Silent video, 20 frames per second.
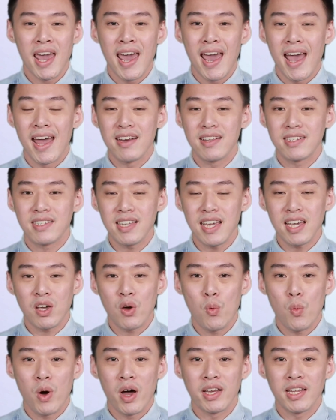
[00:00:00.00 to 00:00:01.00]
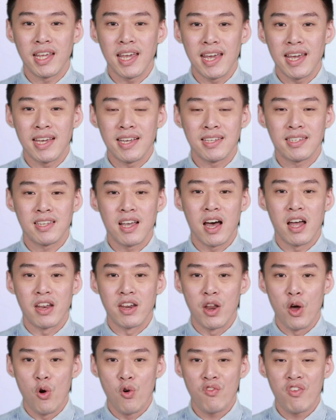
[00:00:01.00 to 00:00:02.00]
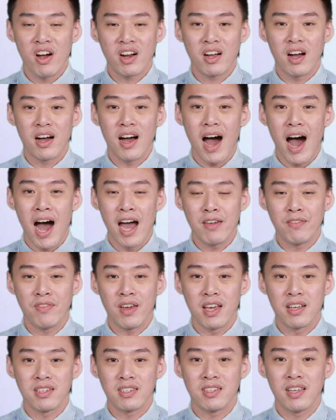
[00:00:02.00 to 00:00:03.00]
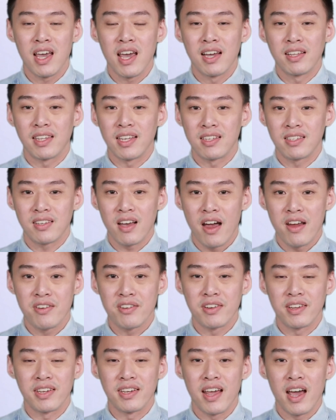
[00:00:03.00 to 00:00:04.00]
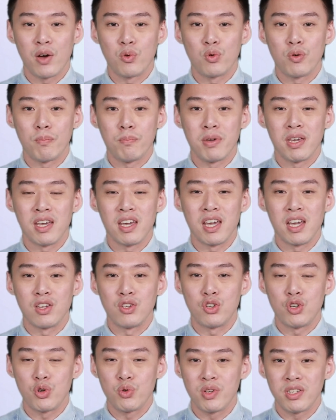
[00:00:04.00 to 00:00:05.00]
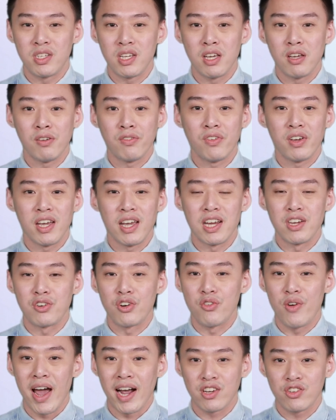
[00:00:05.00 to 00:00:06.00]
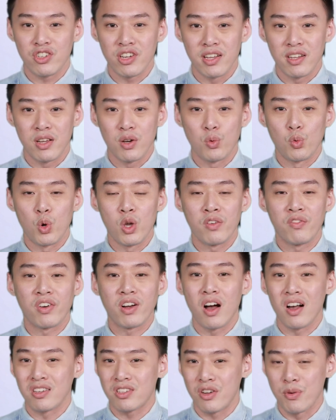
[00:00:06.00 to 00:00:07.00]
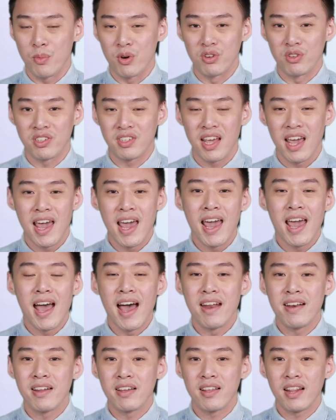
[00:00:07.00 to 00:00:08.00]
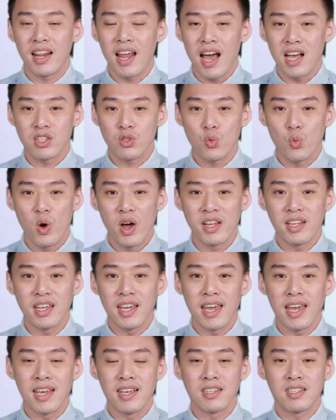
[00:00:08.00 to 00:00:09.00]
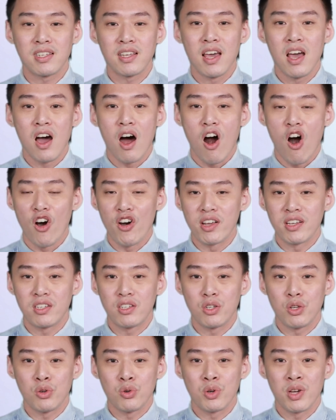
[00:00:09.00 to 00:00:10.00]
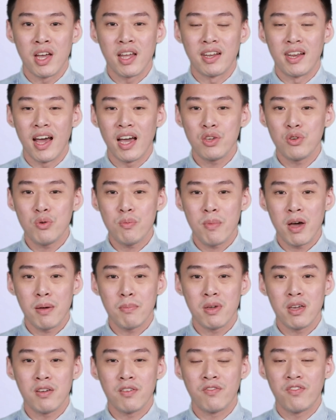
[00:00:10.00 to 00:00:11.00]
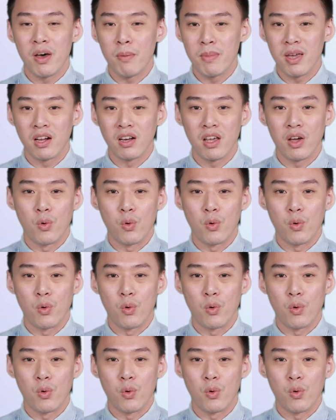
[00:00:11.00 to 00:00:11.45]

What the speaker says: And the second one is a Novacom iFace designer that would be intuitive interaction with customers. And the last one is RS2 that you might be familiar